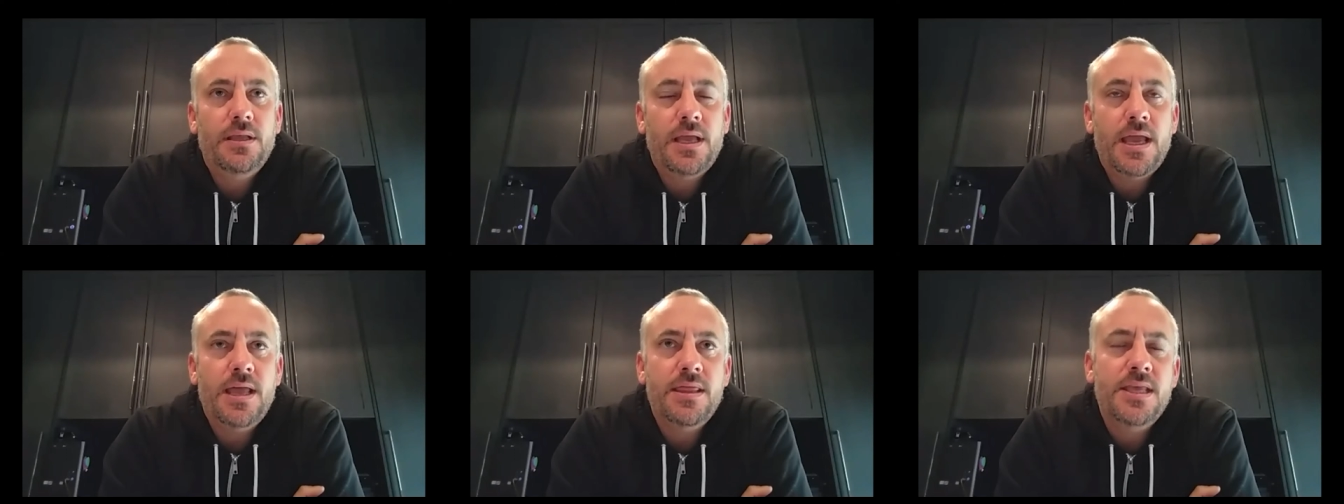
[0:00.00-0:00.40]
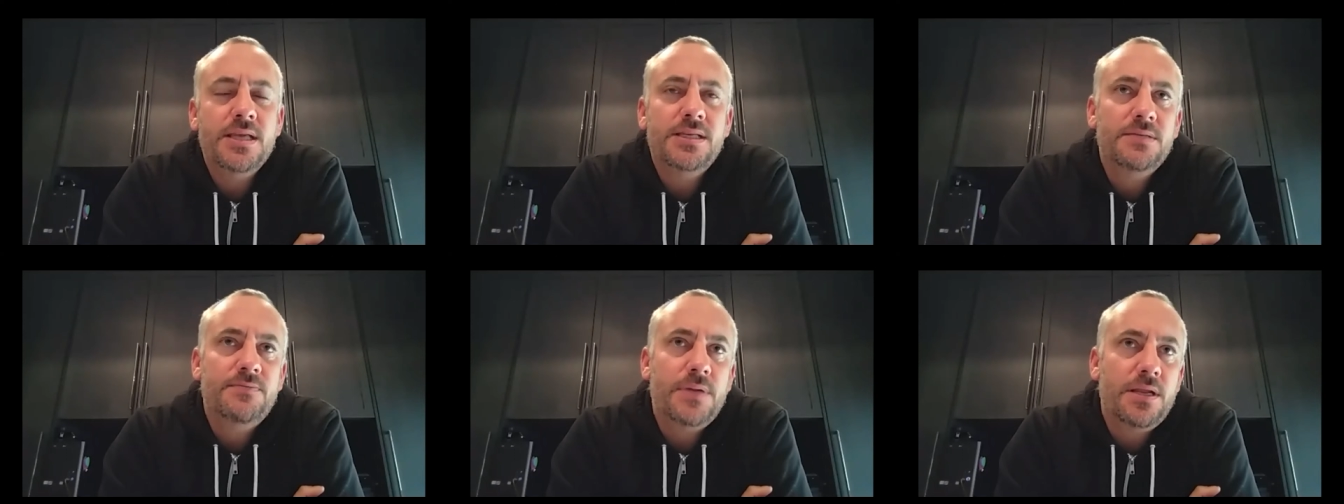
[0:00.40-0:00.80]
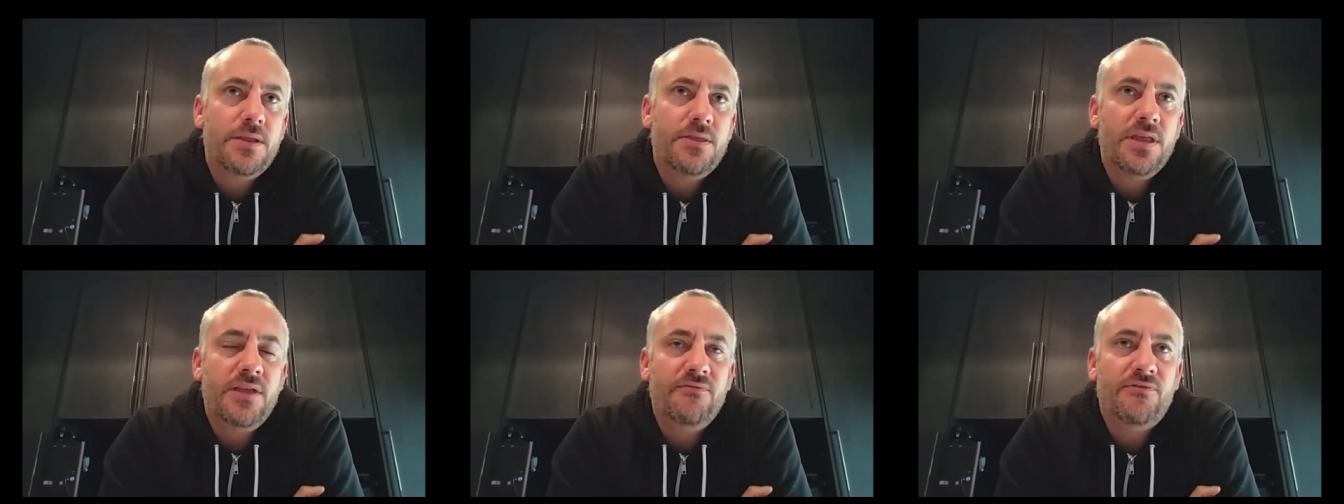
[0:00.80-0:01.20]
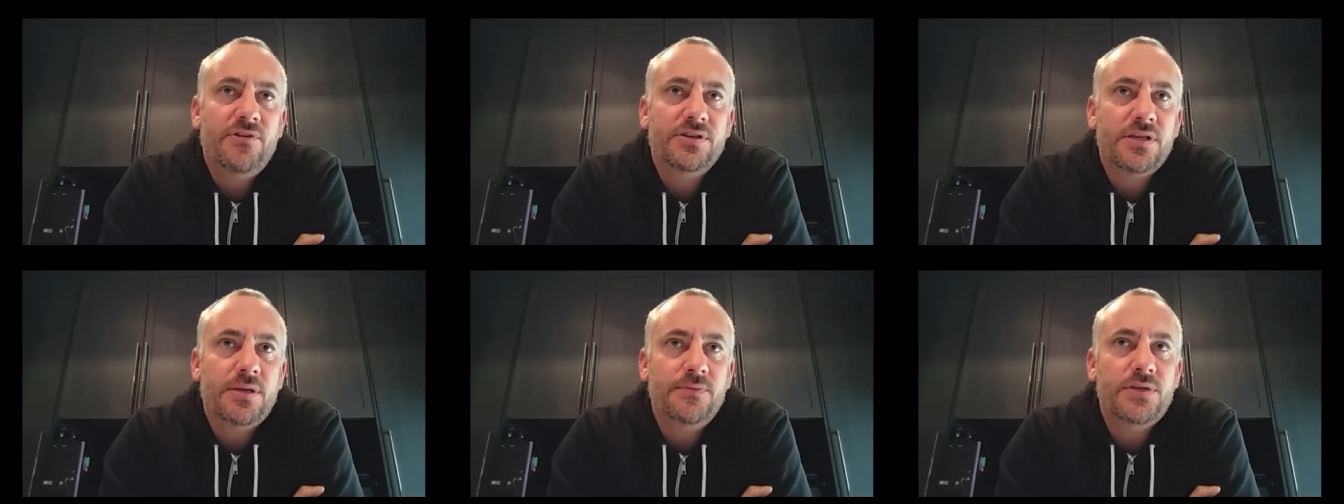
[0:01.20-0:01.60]
and this has been a theme for
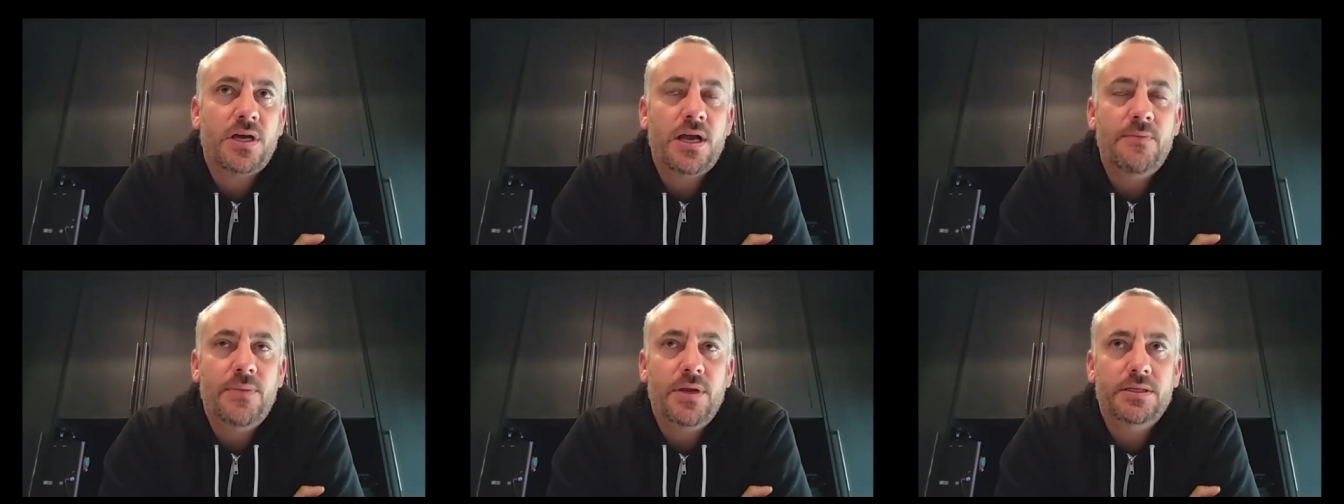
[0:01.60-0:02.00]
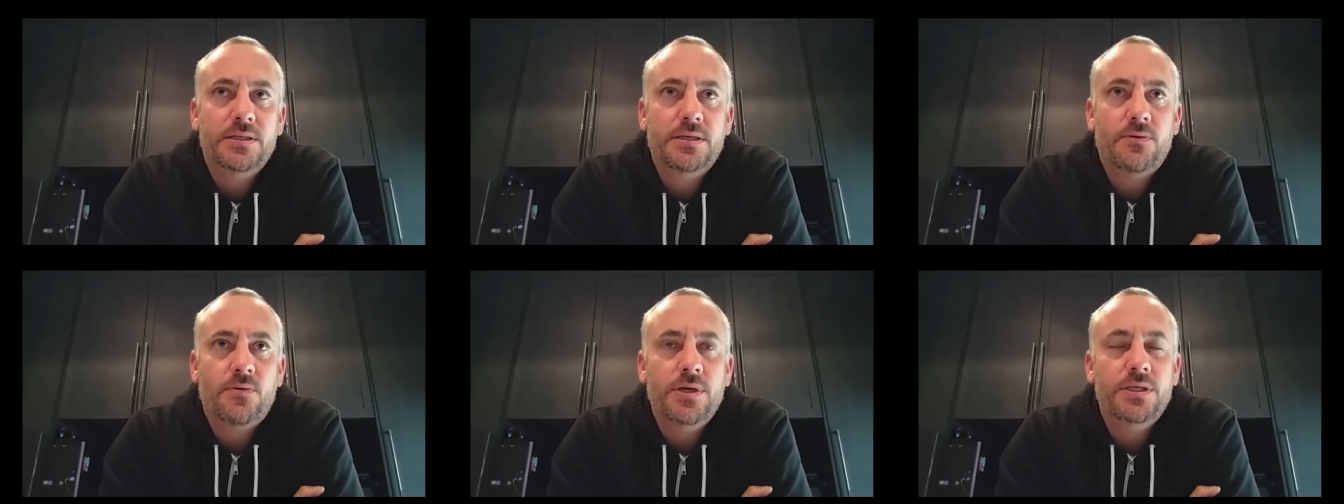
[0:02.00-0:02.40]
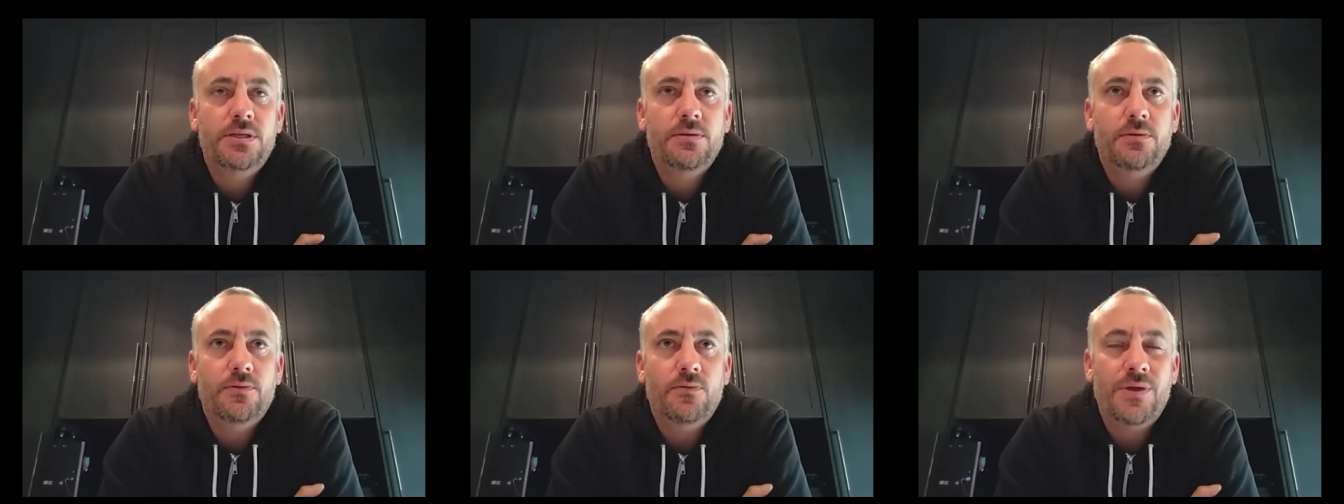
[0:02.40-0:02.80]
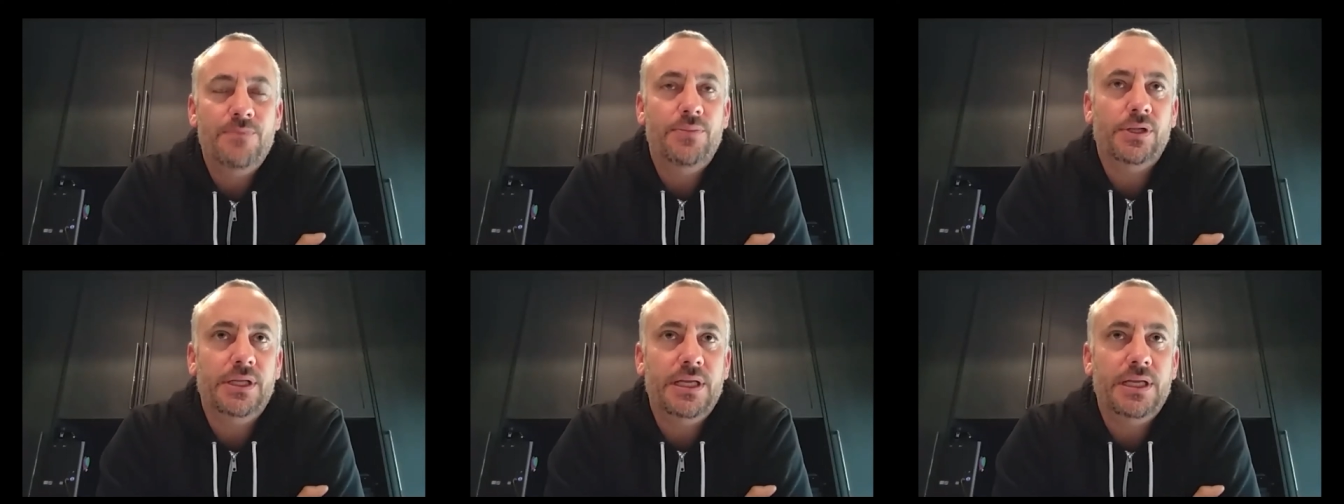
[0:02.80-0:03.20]
some time, but it's going to we
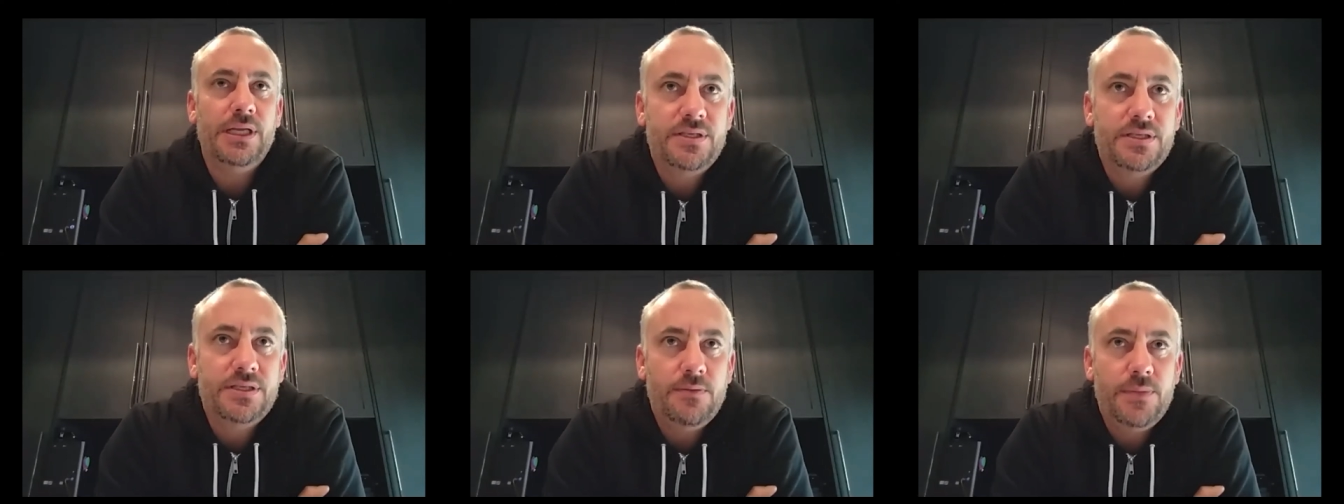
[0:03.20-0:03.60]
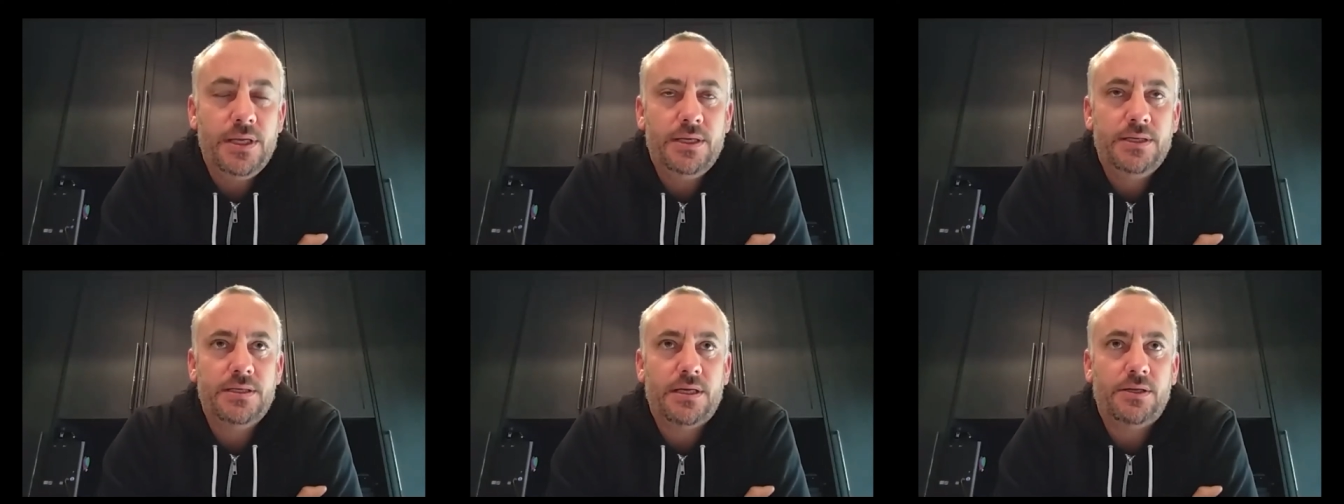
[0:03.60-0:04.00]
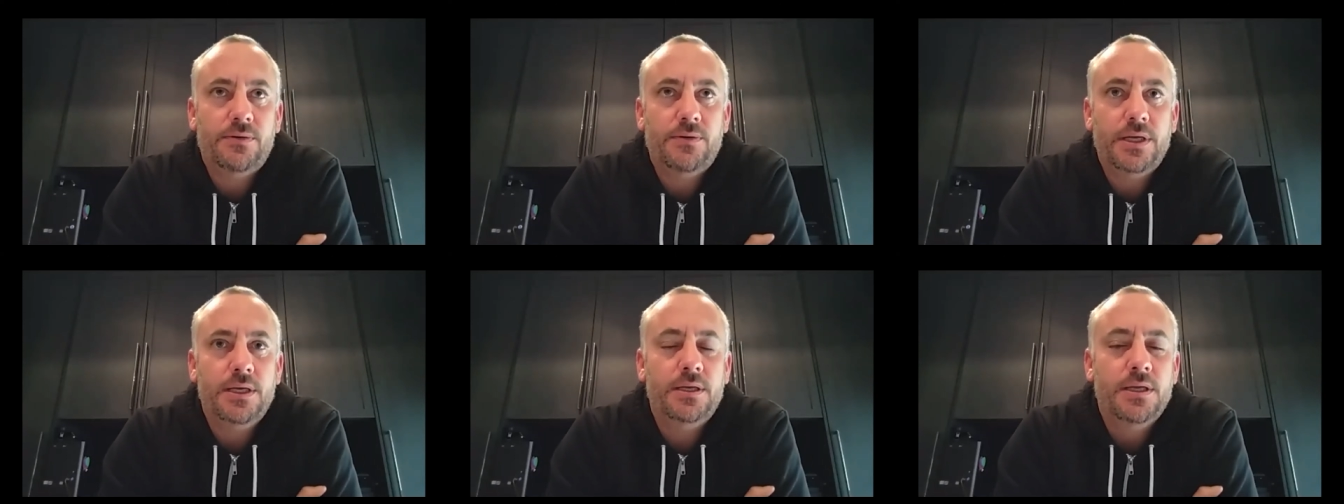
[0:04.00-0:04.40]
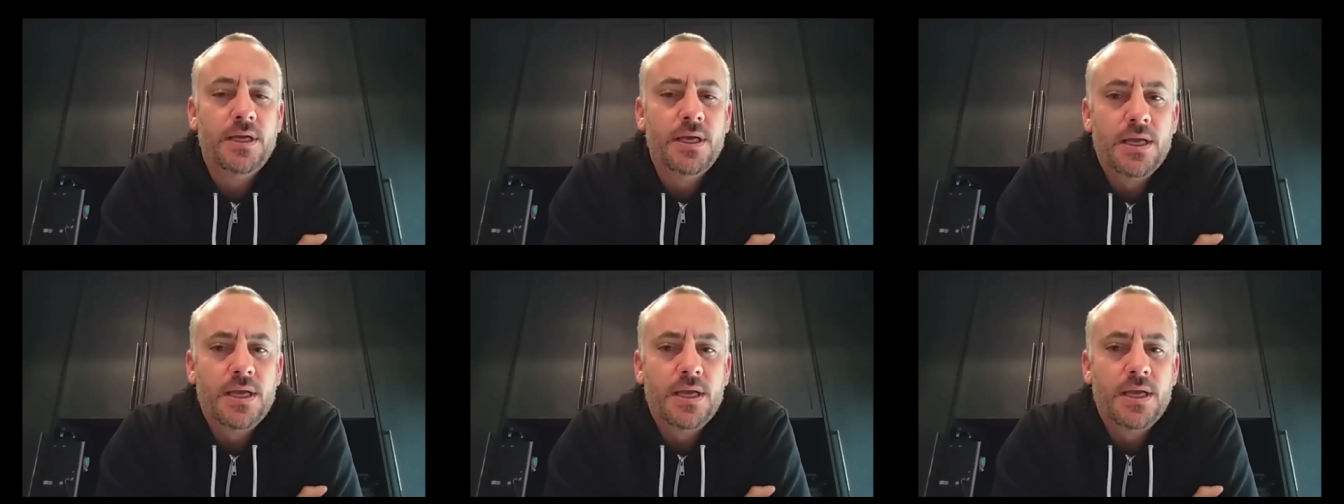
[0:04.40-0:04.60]
believe it's going to be accelerated,